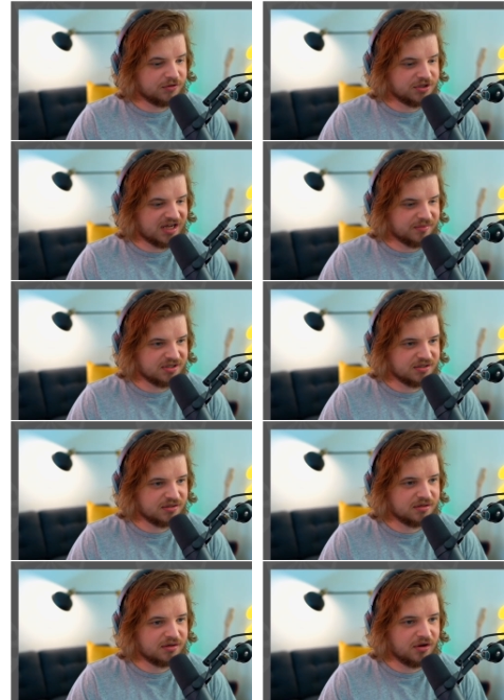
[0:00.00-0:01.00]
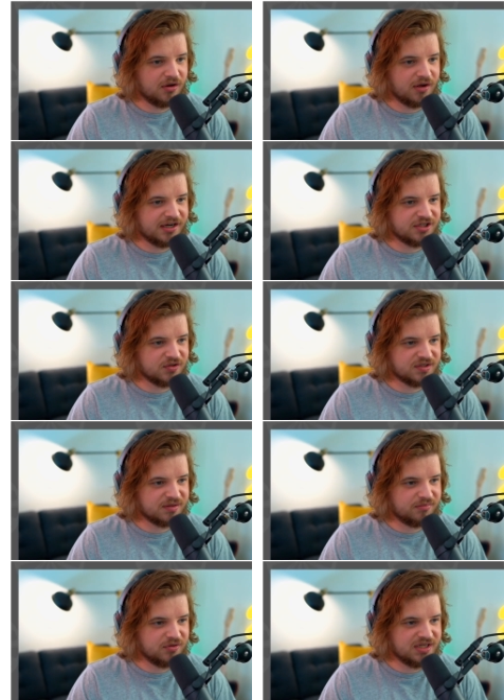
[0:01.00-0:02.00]
What just happened? No, I just saw
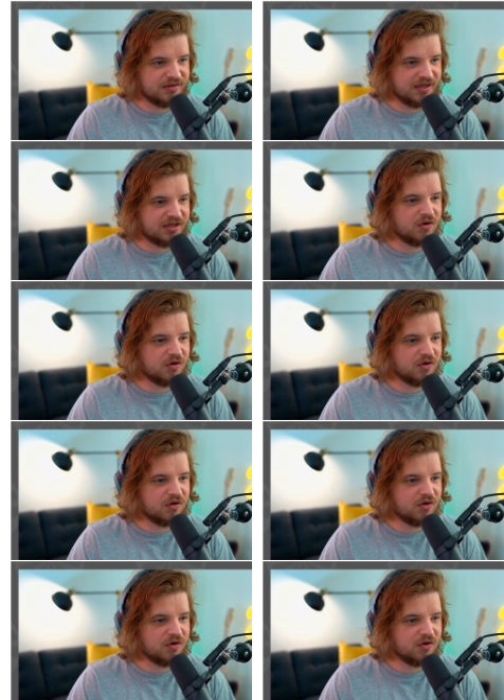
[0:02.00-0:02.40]
some boosty thing.